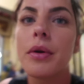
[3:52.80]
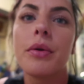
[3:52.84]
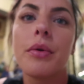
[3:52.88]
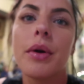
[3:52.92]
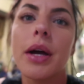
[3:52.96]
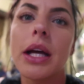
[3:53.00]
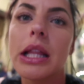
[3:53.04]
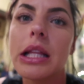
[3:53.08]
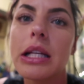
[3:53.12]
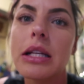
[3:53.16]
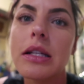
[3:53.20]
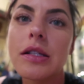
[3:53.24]
gonna
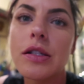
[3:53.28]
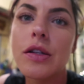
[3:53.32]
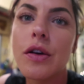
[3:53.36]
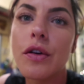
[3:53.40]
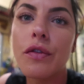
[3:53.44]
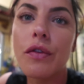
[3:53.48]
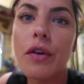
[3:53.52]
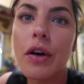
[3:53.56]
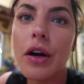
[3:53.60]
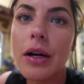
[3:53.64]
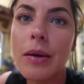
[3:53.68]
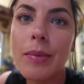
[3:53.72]
rate this.
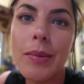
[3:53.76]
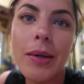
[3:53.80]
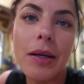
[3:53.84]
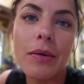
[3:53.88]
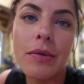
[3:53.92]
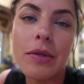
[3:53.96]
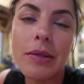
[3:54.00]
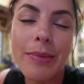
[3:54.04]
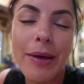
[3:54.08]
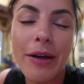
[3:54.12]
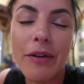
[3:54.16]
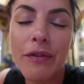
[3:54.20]
So far, I
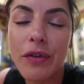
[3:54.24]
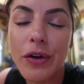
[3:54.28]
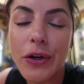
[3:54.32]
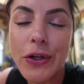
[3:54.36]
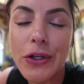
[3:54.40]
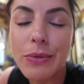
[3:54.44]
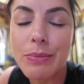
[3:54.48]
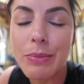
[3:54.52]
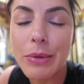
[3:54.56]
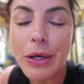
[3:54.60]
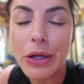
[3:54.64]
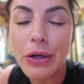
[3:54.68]
mean, it was my
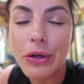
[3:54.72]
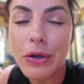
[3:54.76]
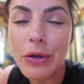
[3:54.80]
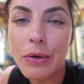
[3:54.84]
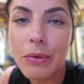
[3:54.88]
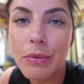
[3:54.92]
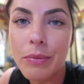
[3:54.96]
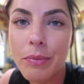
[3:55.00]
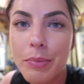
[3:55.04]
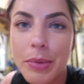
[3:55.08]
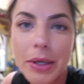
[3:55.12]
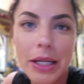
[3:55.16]
first
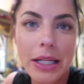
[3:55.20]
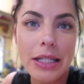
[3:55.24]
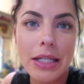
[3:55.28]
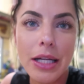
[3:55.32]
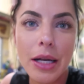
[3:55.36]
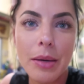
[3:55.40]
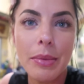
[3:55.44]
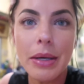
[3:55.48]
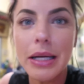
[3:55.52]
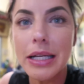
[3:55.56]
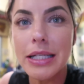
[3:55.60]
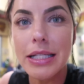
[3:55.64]
meal, but it's
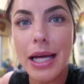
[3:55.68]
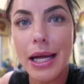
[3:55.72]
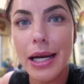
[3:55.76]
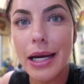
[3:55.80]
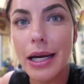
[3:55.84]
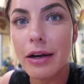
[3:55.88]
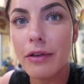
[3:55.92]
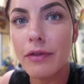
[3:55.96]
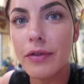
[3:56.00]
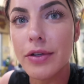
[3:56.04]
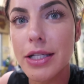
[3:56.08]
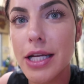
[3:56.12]
gonna be a
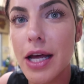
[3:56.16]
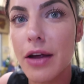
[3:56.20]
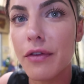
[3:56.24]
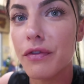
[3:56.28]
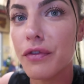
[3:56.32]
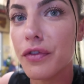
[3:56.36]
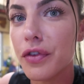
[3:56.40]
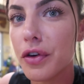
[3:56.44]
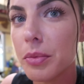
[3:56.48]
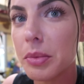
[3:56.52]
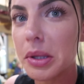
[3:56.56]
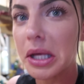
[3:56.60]
10 out of a
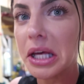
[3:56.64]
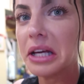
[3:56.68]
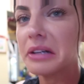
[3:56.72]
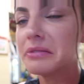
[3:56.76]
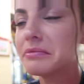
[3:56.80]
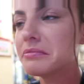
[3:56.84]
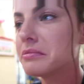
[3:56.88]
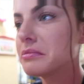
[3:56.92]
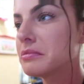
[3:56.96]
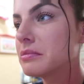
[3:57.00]
10 for me.